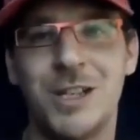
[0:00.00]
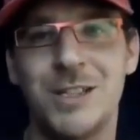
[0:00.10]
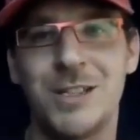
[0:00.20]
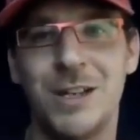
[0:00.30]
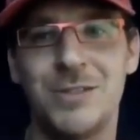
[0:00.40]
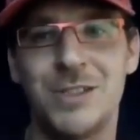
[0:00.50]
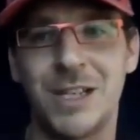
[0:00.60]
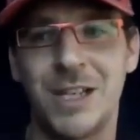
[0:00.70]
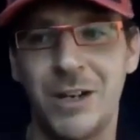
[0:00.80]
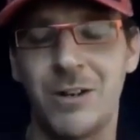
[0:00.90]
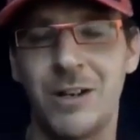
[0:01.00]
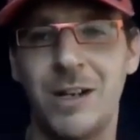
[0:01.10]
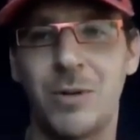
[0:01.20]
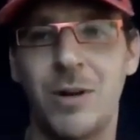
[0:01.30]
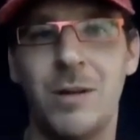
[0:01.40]
and tough security
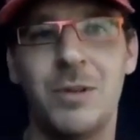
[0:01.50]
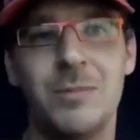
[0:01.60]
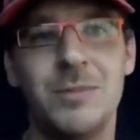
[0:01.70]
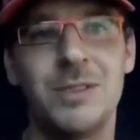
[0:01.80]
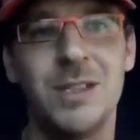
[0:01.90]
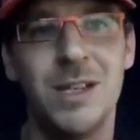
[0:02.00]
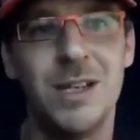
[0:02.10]
problems.